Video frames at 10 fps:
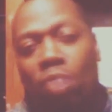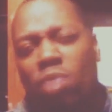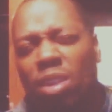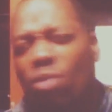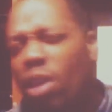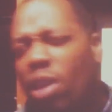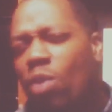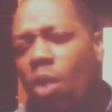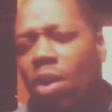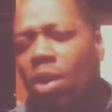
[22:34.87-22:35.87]
really
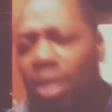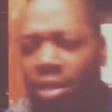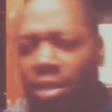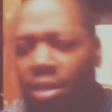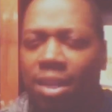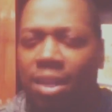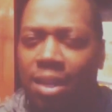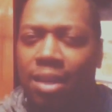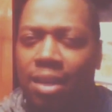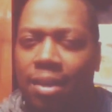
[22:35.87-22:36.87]
Raekwon
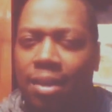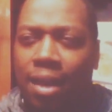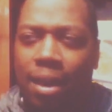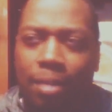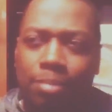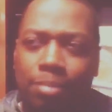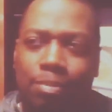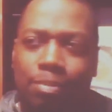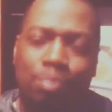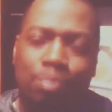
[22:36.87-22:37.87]
and
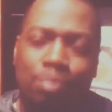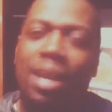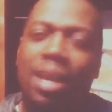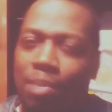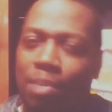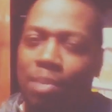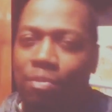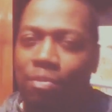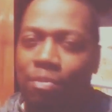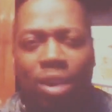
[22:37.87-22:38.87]
Biggie
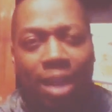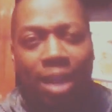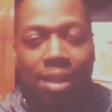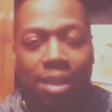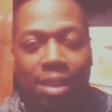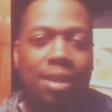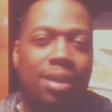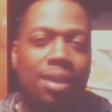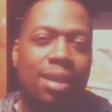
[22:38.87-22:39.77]
beef more than anything.